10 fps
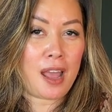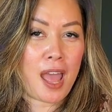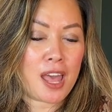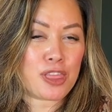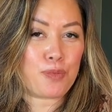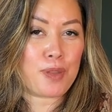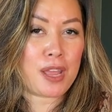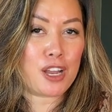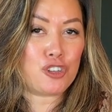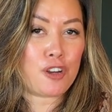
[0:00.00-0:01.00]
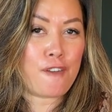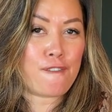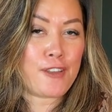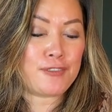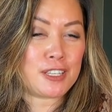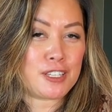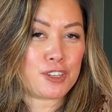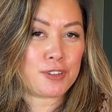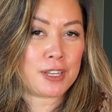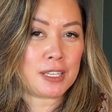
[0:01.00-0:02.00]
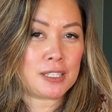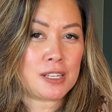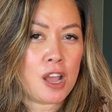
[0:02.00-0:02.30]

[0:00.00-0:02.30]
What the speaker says: at 350 degrees